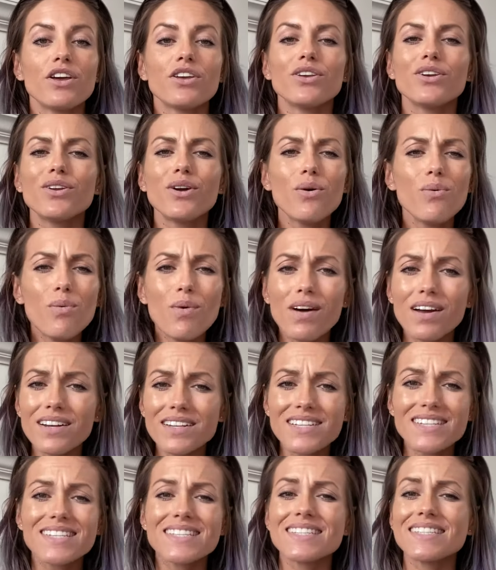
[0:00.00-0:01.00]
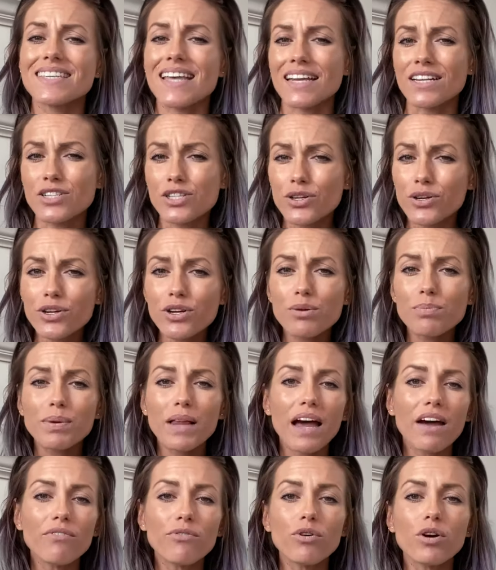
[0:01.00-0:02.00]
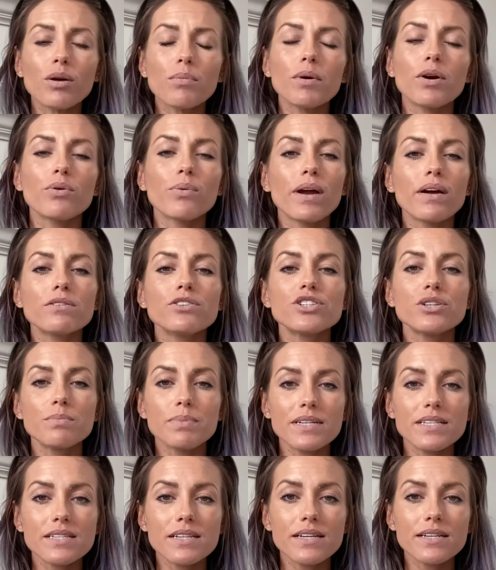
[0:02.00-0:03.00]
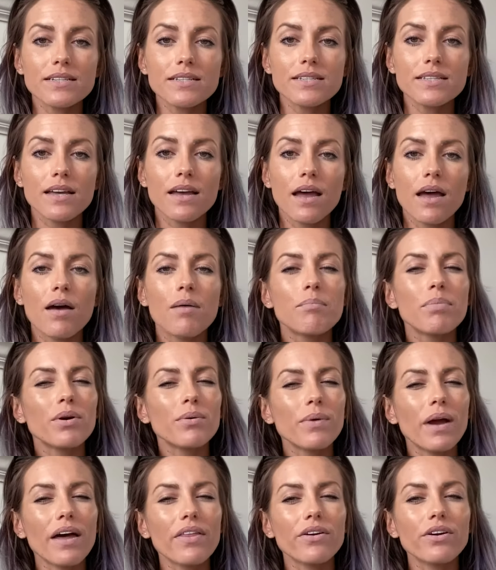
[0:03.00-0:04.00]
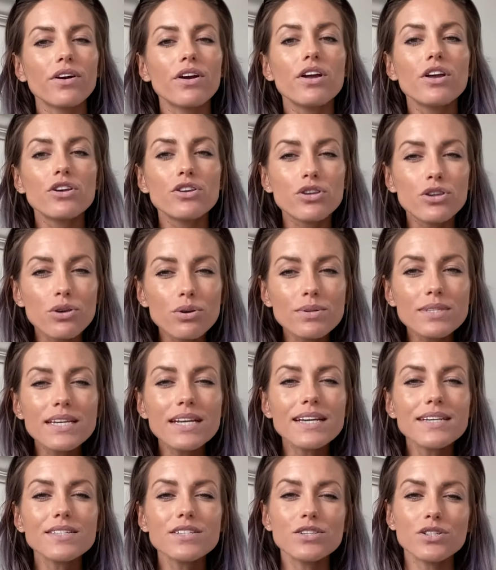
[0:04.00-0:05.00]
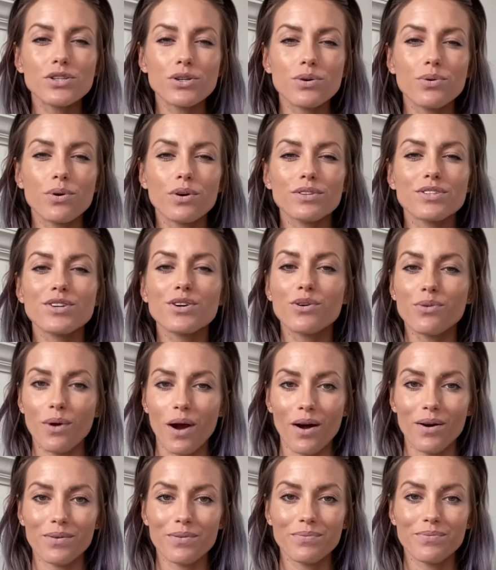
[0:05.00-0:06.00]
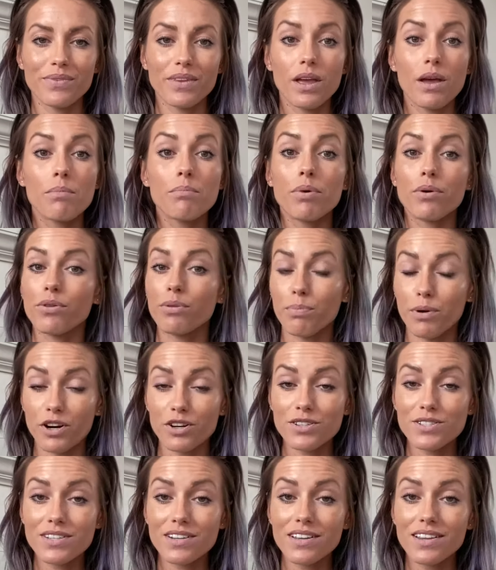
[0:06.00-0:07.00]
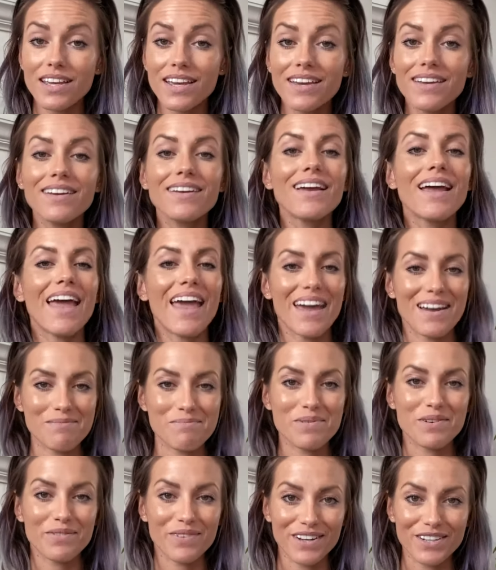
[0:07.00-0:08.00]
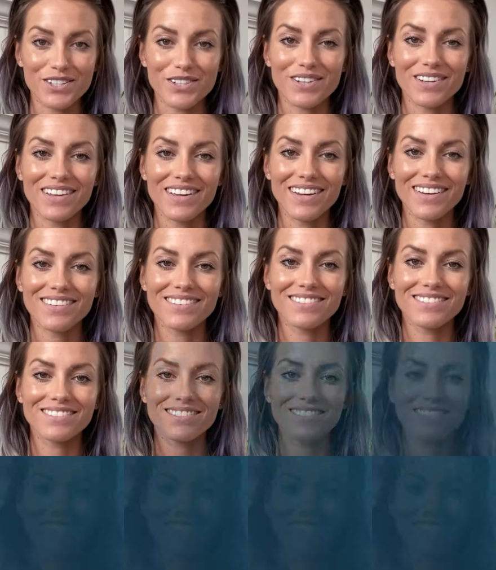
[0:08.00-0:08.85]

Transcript: You don't want to center your platform around your business, but rather use it as a tool to grow, both personally and professionally.